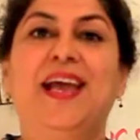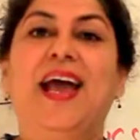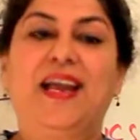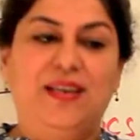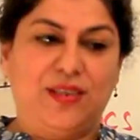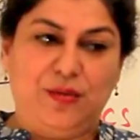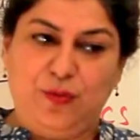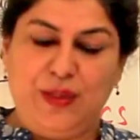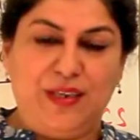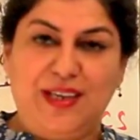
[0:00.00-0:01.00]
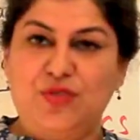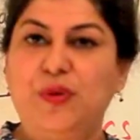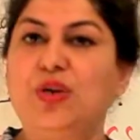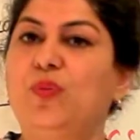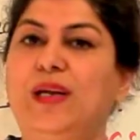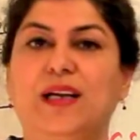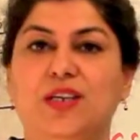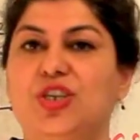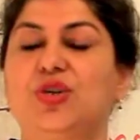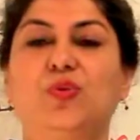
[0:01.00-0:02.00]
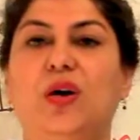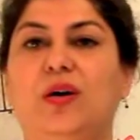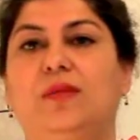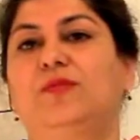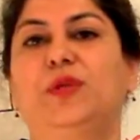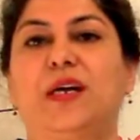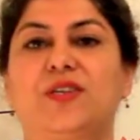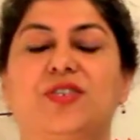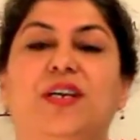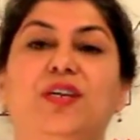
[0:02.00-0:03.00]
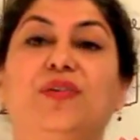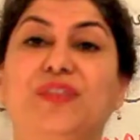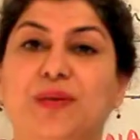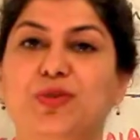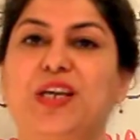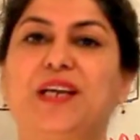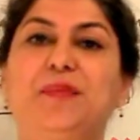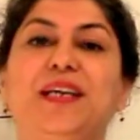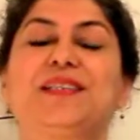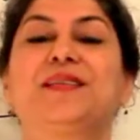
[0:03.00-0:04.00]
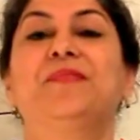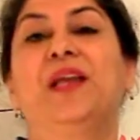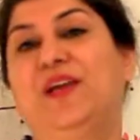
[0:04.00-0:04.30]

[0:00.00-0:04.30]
And with the next video, we'll continue with our study of thermodynamics.